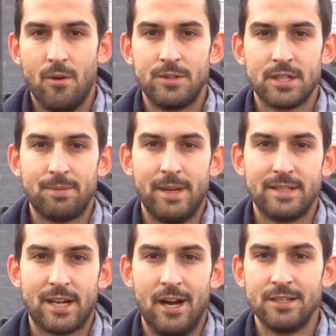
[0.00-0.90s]
which
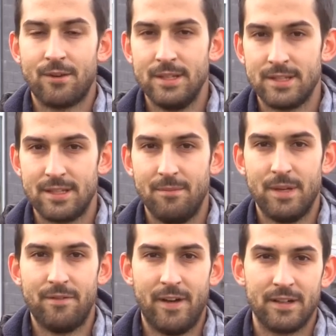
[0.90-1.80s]
explains the consequences of
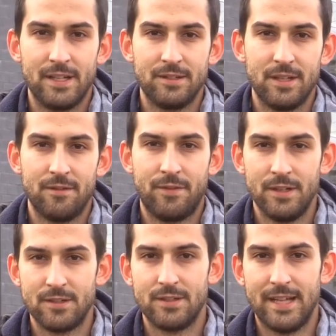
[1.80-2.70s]
being found guilty of
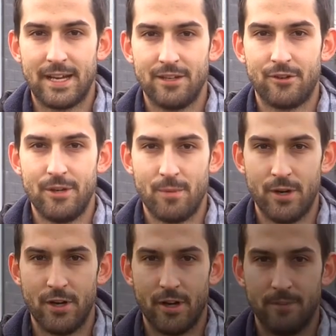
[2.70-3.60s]
first or second degree
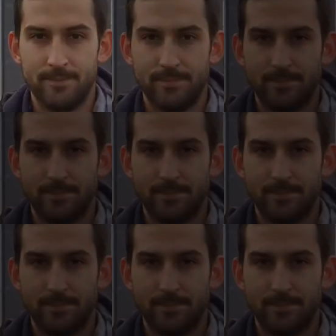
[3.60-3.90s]
murder.